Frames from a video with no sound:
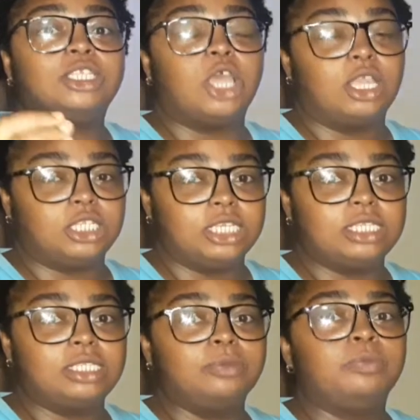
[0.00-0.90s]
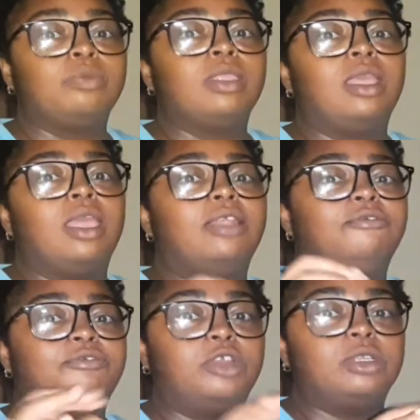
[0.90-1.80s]
George's in
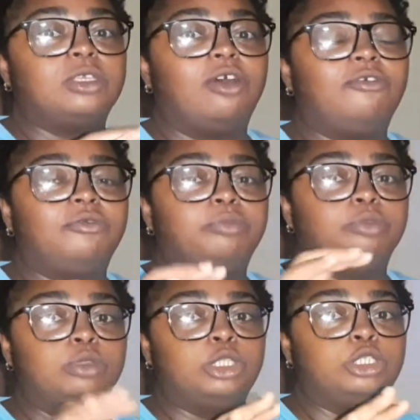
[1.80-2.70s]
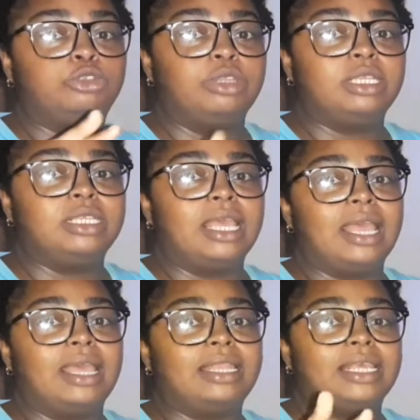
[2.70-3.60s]
front of Bruce Street
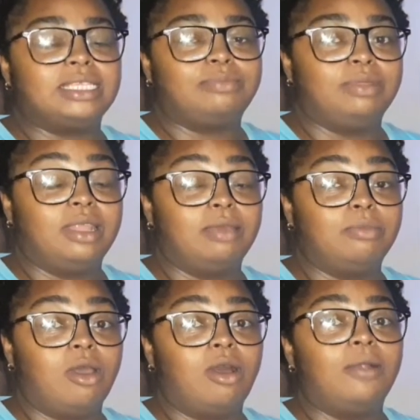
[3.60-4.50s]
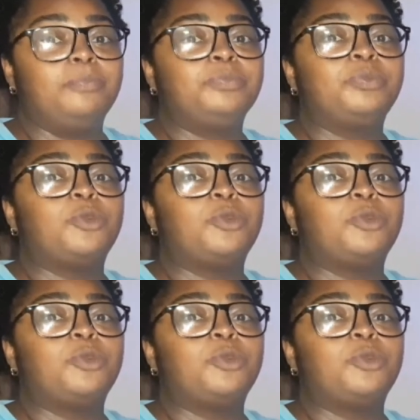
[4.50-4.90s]
and Esplanade Mall.